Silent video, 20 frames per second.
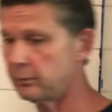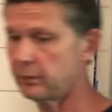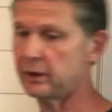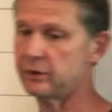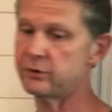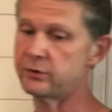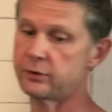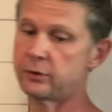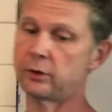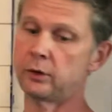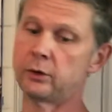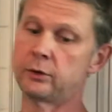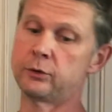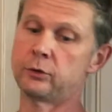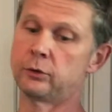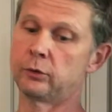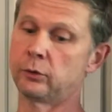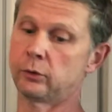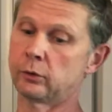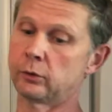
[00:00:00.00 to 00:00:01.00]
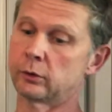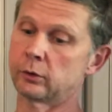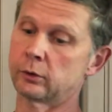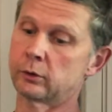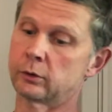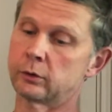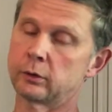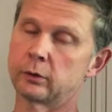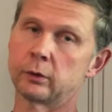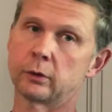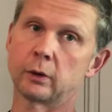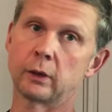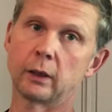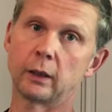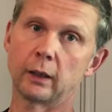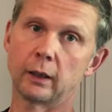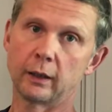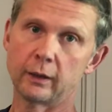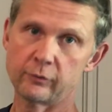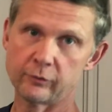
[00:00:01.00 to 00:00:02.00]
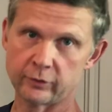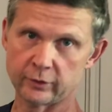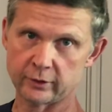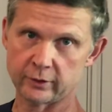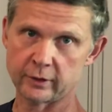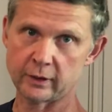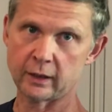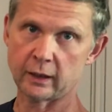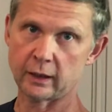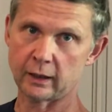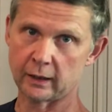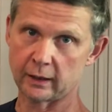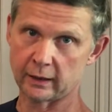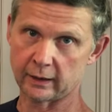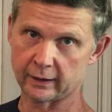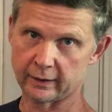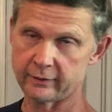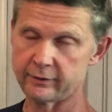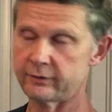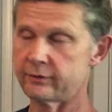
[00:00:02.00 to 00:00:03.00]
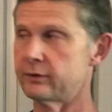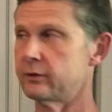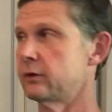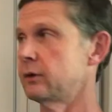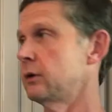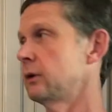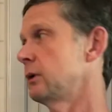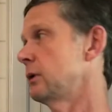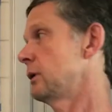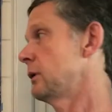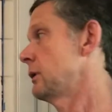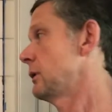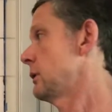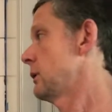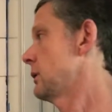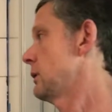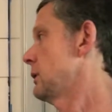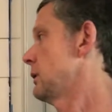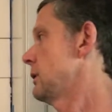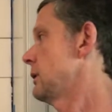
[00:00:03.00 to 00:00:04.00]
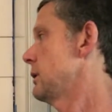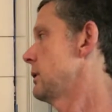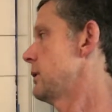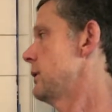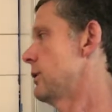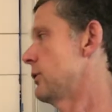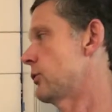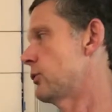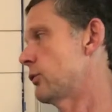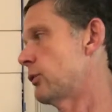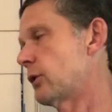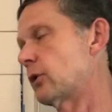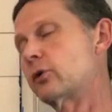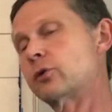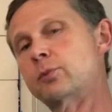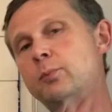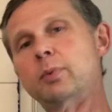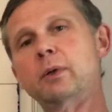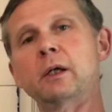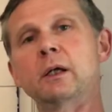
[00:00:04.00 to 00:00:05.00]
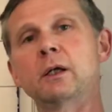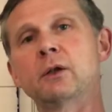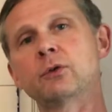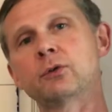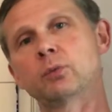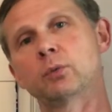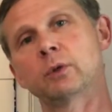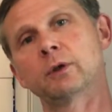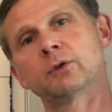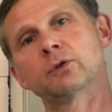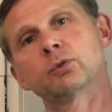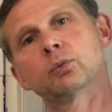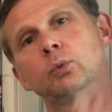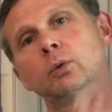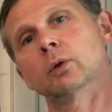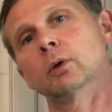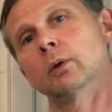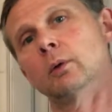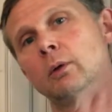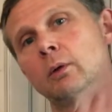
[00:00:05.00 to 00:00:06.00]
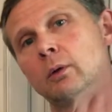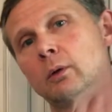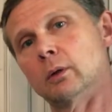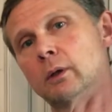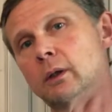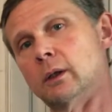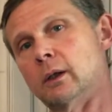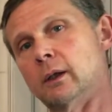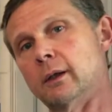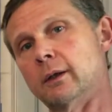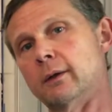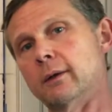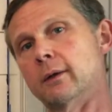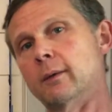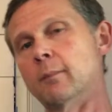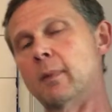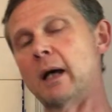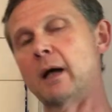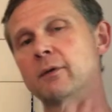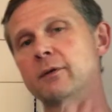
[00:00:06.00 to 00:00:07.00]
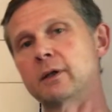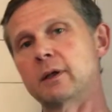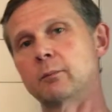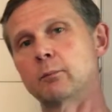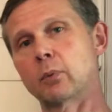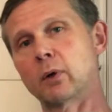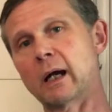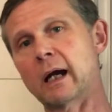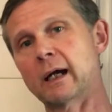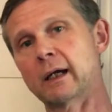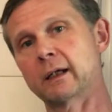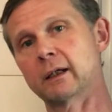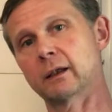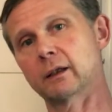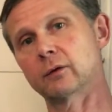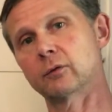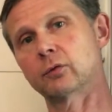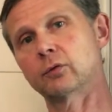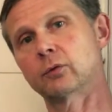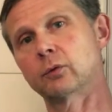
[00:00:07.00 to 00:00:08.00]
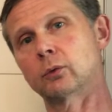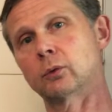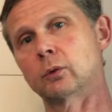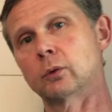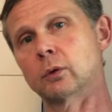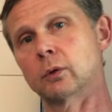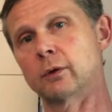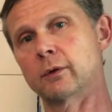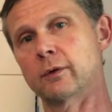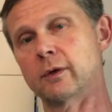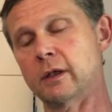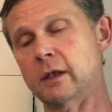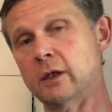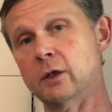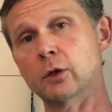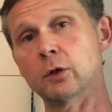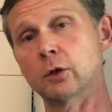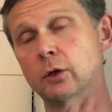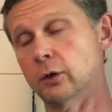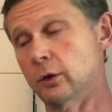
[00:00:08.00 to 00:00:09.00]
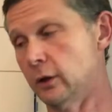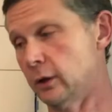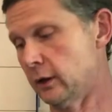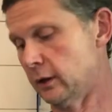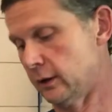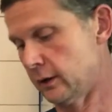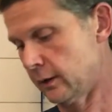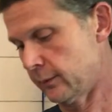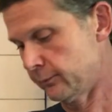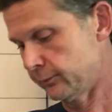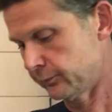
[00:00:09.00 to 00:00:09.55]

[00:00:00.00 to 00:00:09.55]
based on your oven height this first piece, which will the mounting bracket for the hood.